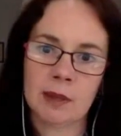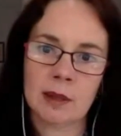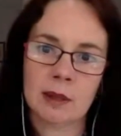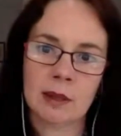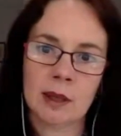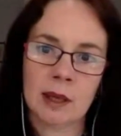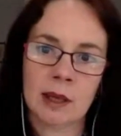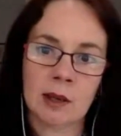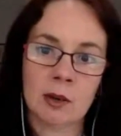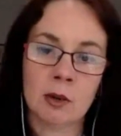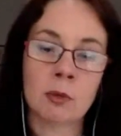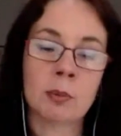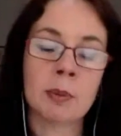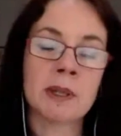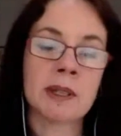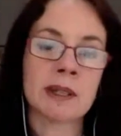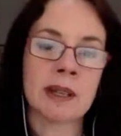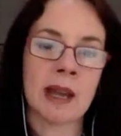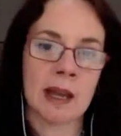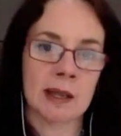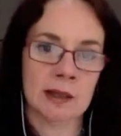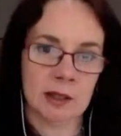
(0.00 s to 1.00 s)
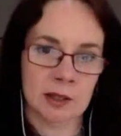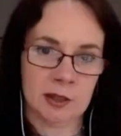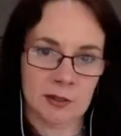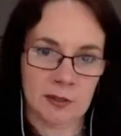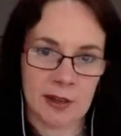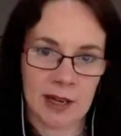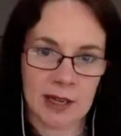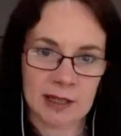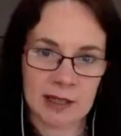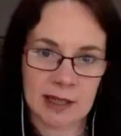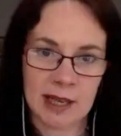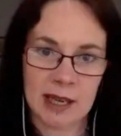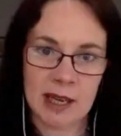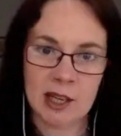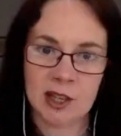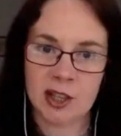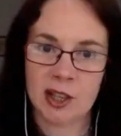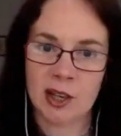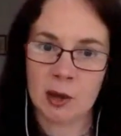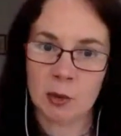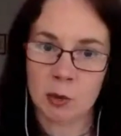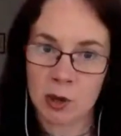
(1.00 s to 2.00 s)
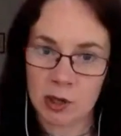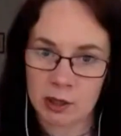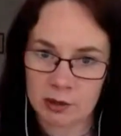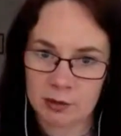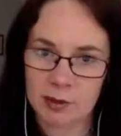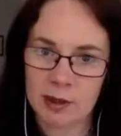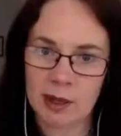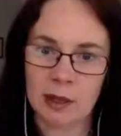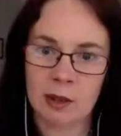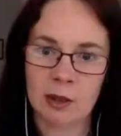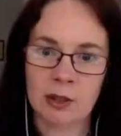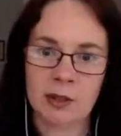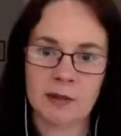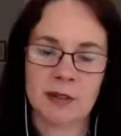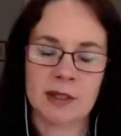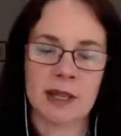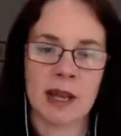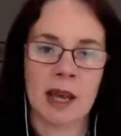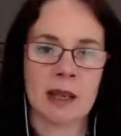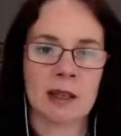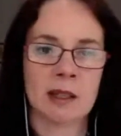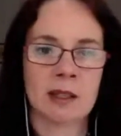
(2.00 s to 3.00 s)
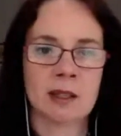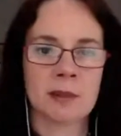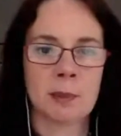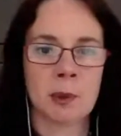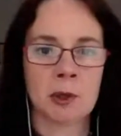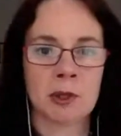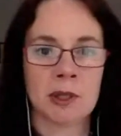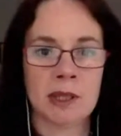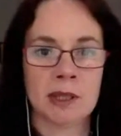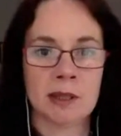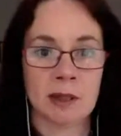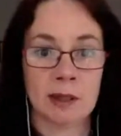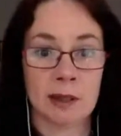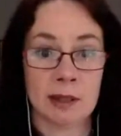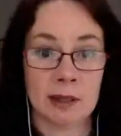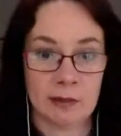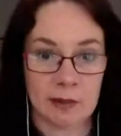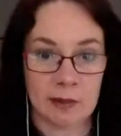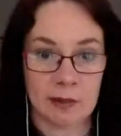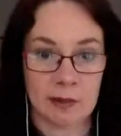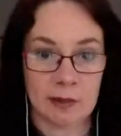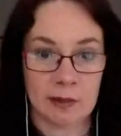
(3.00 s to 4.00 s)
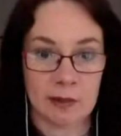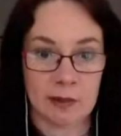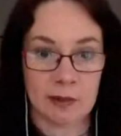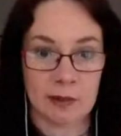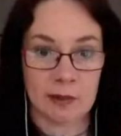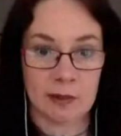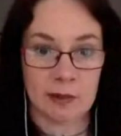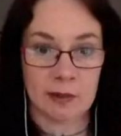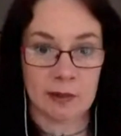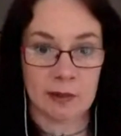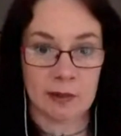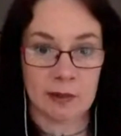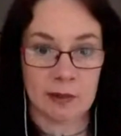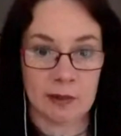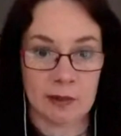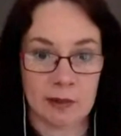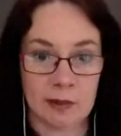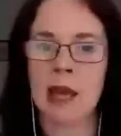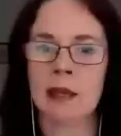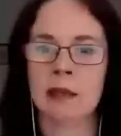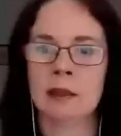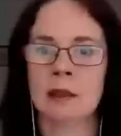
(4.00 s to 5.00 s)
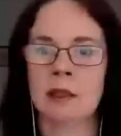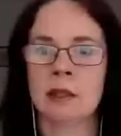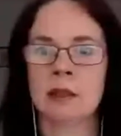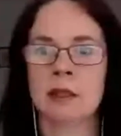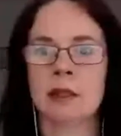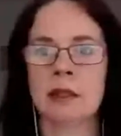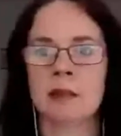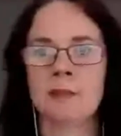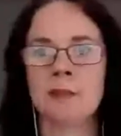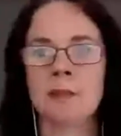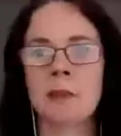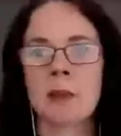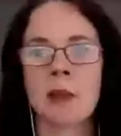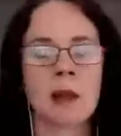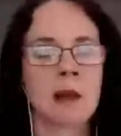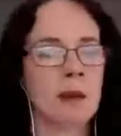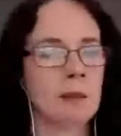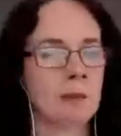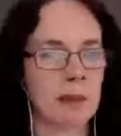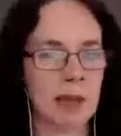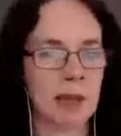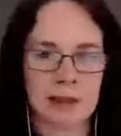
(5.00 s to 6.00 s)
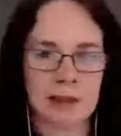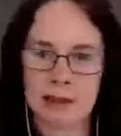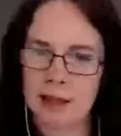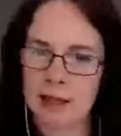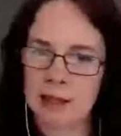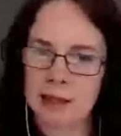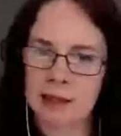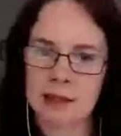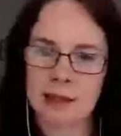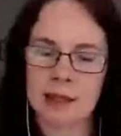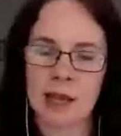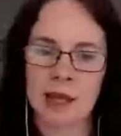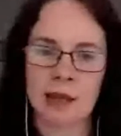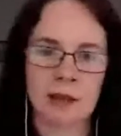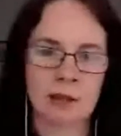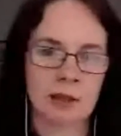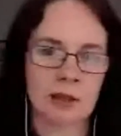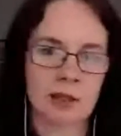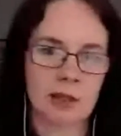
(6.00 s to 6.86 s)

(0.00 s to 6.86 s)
open standards for education. I worked with a lot of standards bodies in the development of technical standards, metadata standards,